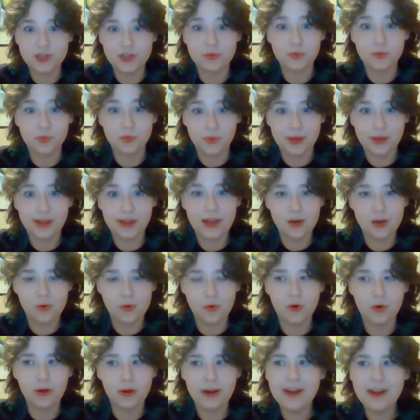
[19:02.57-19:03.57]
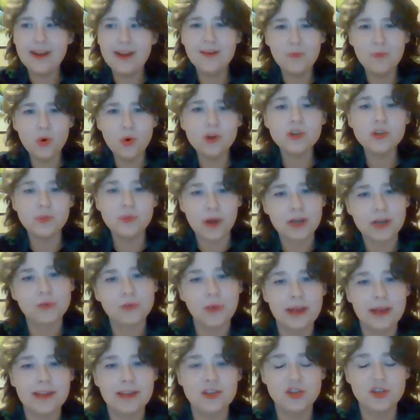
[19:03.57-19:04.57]
is really cool, and in a more direct
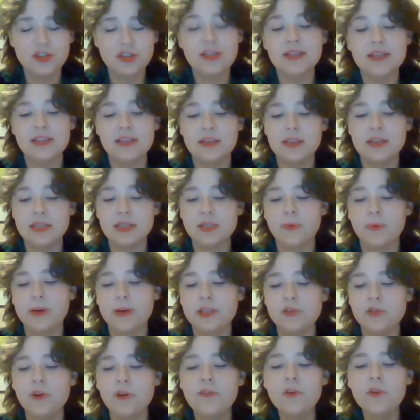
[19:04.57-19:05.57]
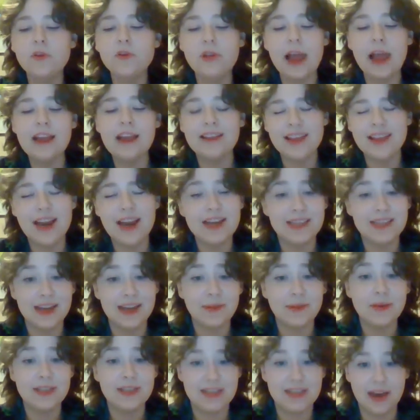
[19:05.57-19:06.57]
way than she does in this one. So if you like that idea, I
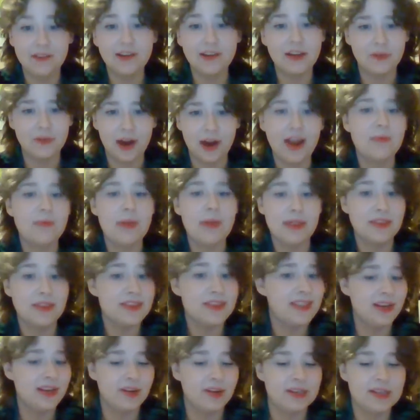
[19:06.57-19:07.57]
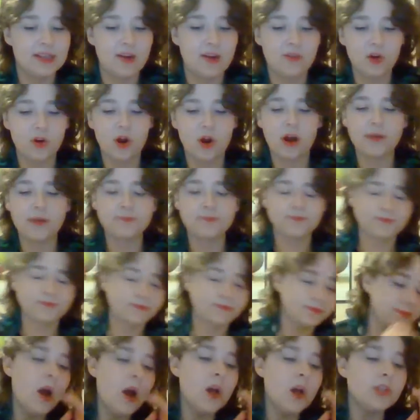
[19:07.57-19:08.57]
would definitely recommend the series overall.
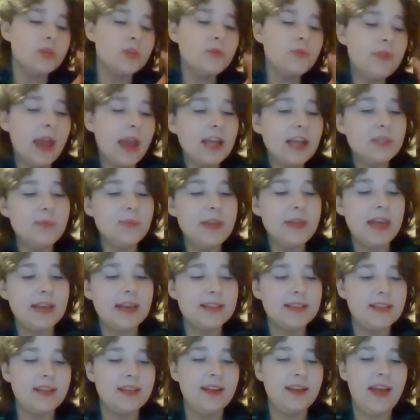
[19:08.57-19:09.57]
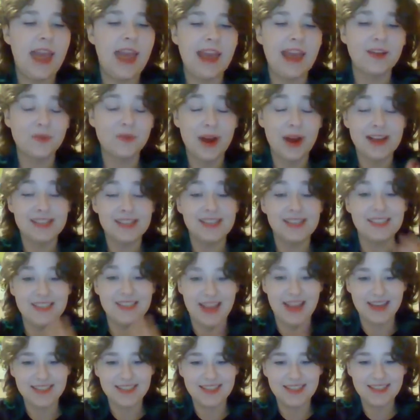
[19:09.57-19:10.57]
So next we get to Anne Rice's
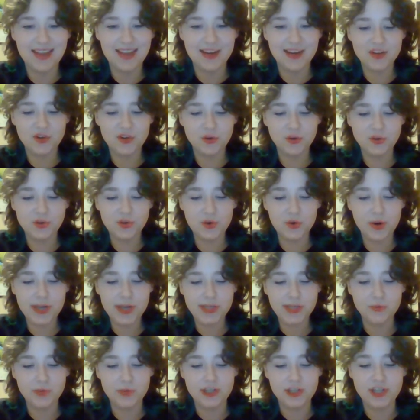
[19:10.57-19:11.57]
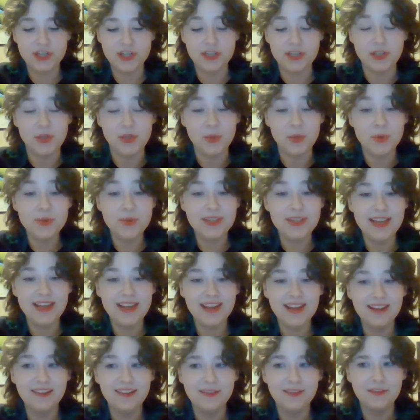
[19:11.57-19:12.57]
next intentional choice, which is
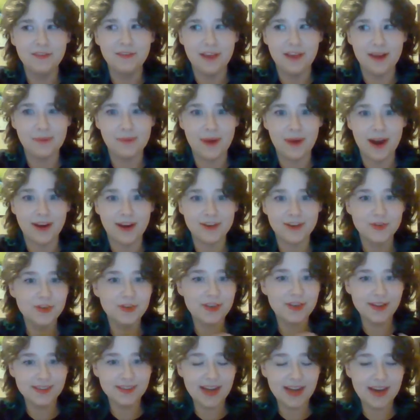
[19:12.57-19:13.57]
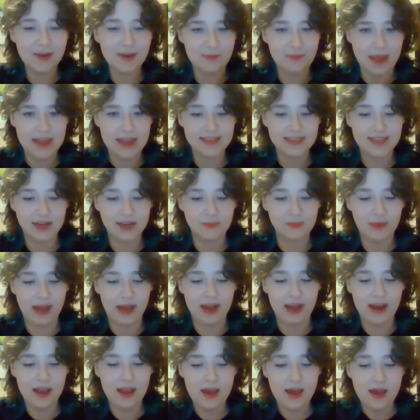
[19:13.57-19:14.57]
using vampires. It sounds kind of basic,
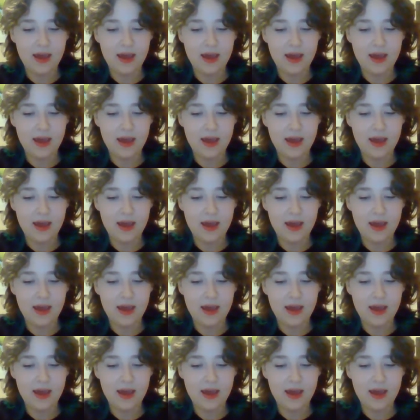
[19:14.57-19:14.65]
but